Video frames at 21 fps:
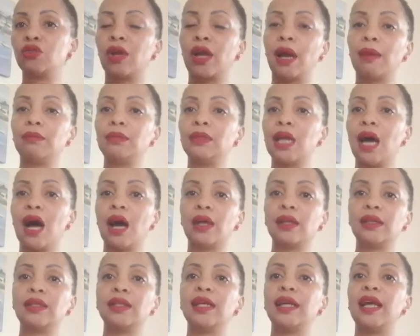to come
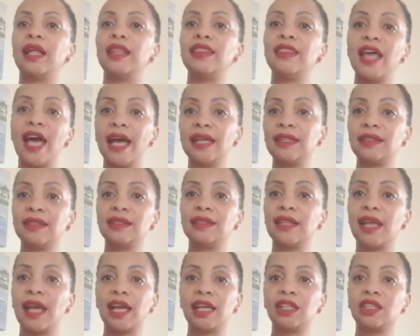down. That
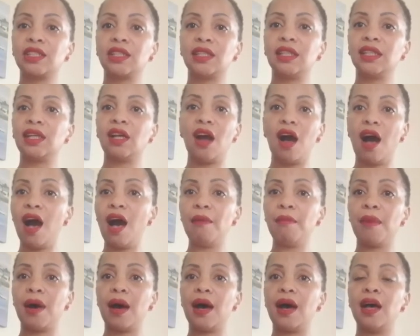is actually
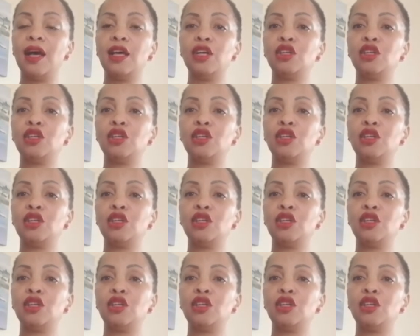karma.